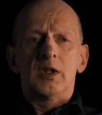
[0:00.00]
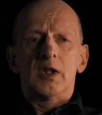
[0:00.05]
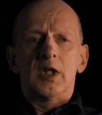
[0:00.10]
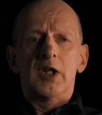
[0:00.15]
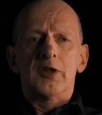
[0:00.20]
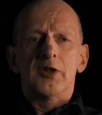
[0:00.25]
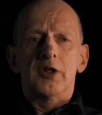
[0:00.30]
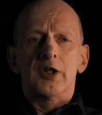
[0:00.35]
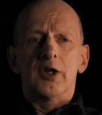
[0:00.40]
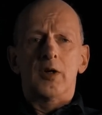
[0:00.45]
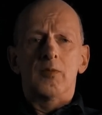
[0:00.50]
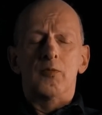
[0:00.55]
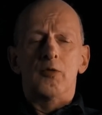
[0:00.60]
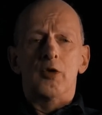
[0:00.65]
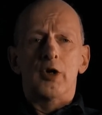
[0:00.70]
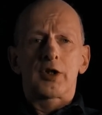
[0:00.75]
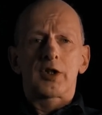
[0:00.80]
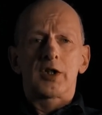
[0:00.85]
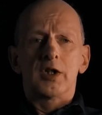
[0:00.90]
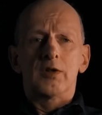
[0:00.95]
ended up
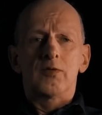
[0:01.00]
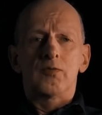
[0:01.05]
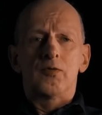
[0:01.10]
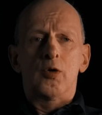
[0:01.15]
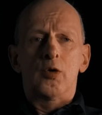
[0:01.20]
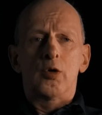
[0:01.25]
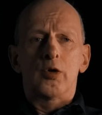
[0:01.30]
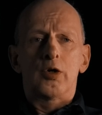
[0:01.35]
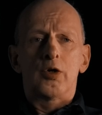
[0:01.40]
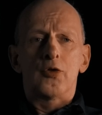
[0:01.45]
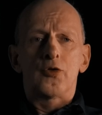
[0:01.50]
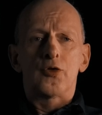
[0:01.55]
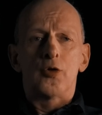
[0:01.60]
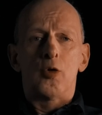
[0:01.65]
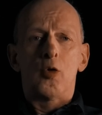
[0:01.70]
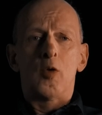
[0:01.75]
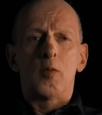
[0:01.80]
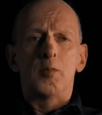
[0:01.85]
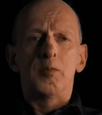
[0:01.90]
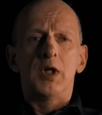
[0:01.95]
working for
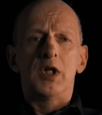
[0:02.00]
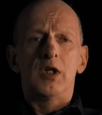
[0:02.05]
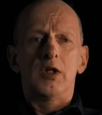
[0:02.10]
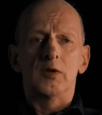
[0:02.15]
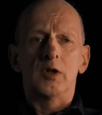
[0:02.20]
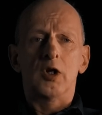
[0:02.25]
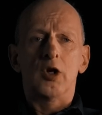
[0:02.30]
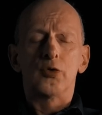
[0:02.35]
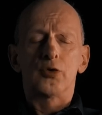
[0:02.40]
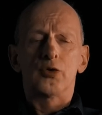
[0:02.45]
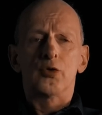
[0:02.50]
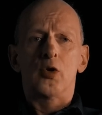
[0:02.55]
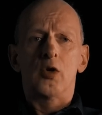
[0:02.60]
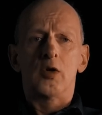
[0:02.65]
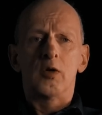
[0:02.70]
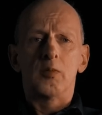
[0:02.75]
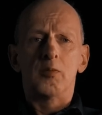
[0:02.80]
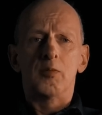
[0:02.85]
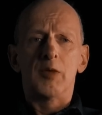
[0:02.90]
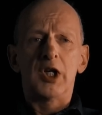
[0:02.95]
Saab auto
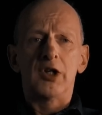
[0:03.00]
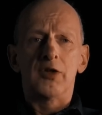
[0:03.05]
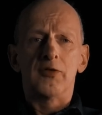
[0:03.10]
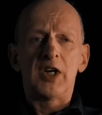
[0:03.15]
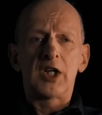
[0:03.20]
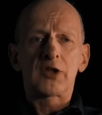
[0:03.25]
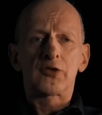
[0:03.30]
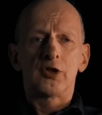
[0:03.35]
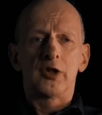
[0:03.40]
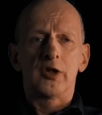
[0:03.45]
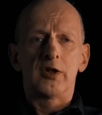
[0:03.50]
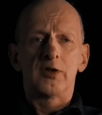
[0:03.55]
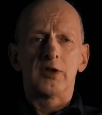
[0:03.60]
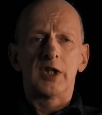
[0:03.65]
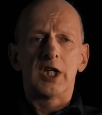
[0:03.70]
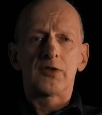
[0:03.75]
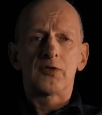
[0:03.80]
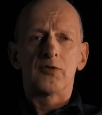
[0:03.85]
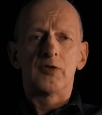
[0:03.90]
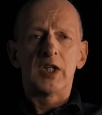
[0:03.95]
manufacturer
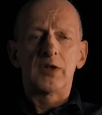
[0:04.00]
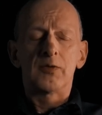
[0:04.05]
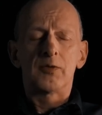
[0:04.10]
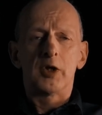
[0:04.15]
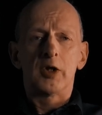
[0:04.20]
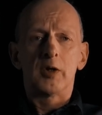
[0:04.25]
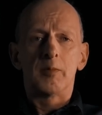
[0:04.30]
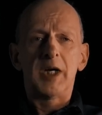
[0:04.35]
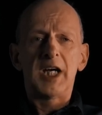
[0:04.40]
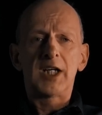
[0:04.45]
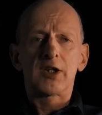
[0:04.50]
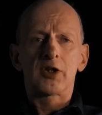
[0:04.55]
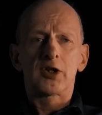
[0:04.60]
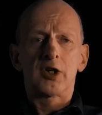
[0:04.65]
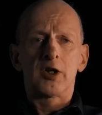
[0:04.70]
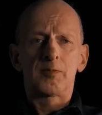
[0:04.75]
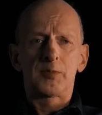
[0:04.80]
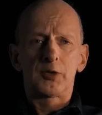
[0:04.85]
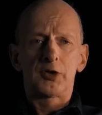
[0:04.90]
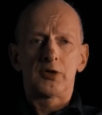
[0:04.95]
that went
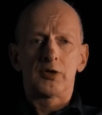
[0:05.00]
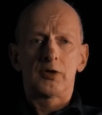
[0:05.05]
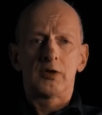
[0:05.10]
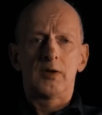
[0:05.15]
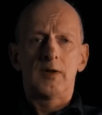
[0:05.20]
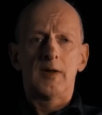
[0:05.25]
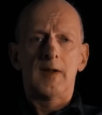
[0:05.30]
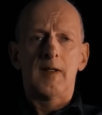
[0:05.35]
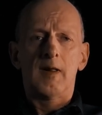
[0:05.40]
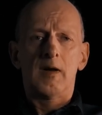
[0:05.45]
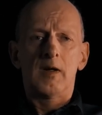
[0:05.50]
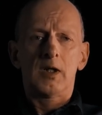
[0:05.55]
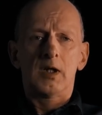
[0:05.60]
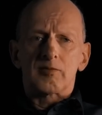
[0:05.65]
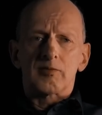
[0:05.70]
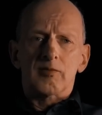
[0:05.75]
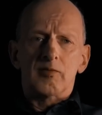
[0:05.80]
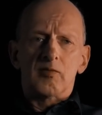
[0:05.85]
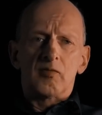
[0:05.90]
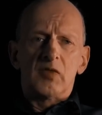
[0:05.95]
bankrupt.
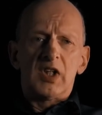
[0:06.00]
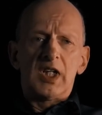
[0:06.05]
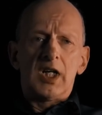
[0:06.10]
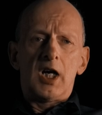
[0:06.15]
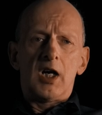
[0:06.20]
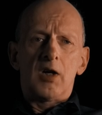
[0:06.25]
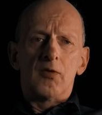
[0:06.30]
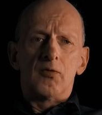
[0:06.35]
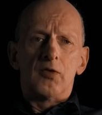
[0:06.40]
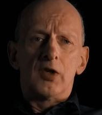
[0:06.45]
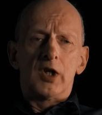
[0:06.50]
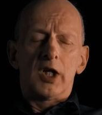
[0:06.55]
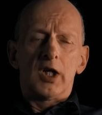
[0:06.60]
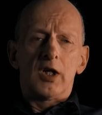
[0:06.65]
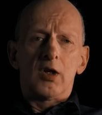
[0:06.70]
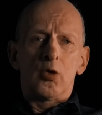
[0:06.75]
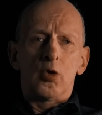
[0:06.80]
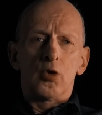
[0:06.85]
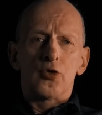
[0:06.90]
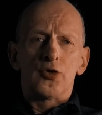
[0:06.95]
We have
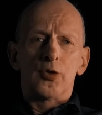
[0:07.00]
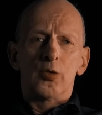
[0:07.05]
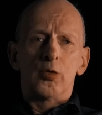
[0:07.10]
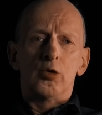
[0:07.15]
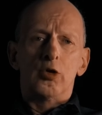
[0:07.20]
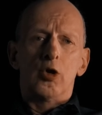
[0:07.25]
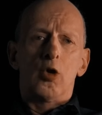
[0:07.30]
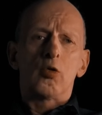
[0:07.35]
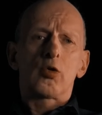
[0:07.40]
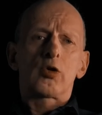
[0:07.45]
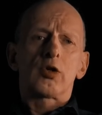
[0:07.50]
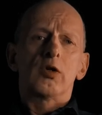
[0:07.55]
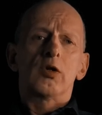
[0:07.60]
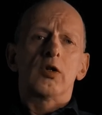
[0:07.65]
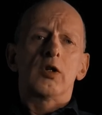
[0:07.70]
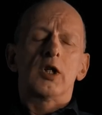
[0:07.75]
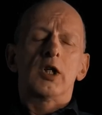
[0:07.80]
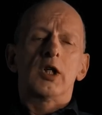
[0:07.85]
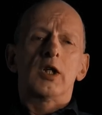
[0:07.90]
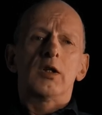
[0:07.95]
also
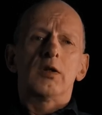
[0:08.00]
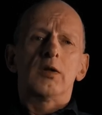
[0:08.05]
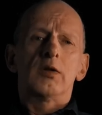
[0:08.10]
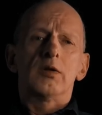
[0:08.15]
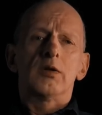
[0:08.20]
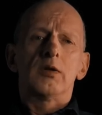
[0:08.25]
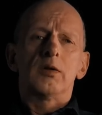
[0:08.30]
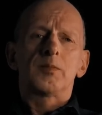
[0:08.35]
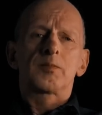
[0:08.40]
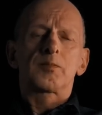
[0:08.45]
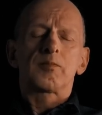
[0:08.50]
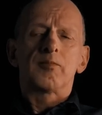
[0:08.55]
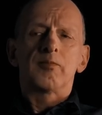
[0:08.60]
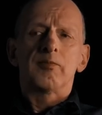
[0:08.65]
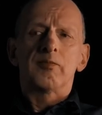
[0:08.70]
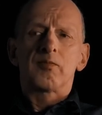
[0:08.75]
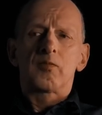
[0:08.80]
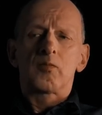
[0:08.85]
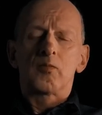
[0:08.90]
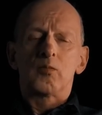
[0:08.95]

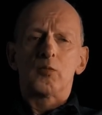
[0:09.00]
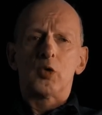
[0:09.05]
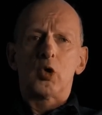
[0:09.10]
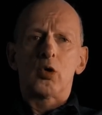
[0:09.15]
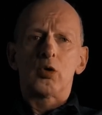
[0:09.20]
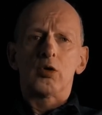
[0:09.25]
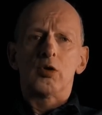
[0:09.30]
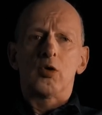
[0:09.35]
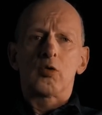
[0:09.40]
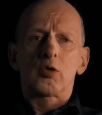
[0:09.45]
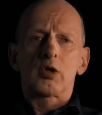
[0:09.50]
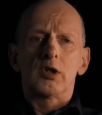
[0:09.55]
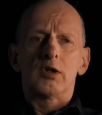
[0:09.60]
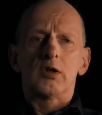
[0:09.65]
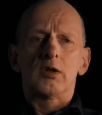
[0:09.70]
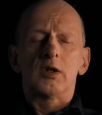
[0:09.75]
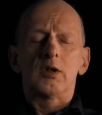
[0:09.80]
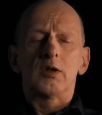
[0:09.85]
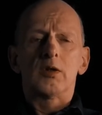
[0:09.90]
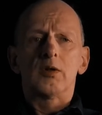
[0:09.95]
more
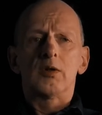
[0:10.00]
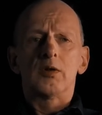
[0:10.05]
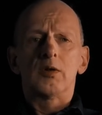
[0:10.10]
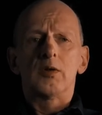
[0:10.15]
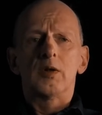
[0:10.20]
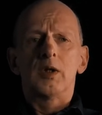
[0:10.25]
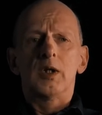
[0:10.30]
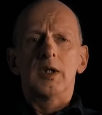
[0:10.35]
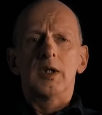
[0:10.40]
local